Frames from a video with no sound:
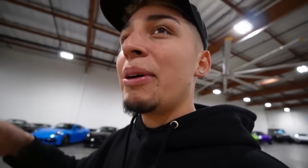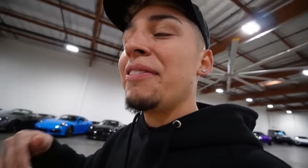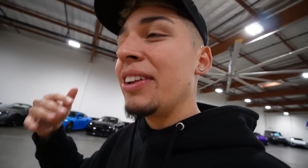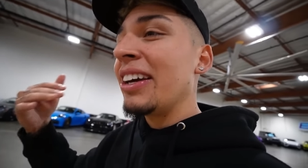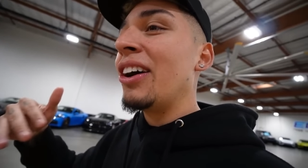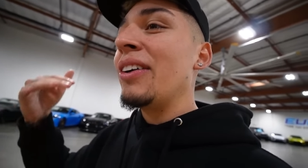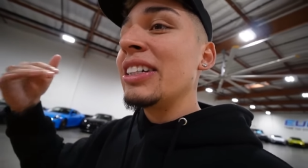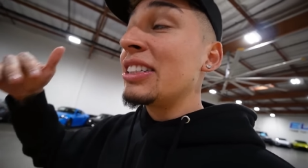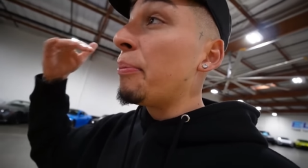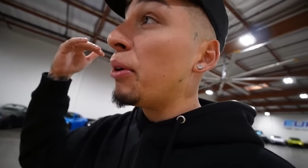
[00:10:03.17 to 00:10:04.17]
I feel like an R eight
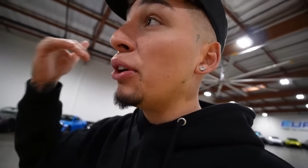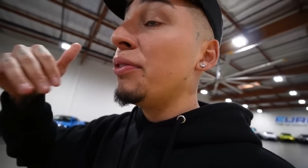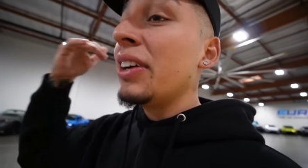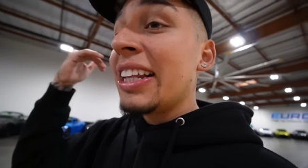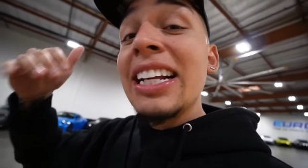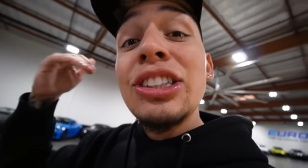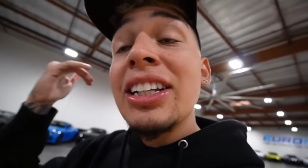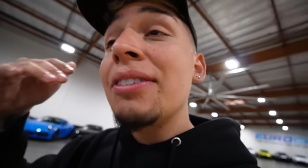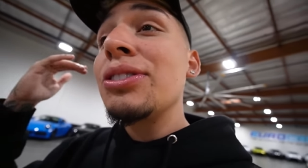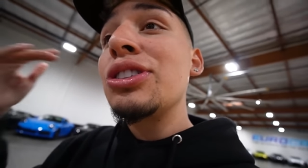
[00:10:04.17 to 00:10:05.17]
is a perfect entry-level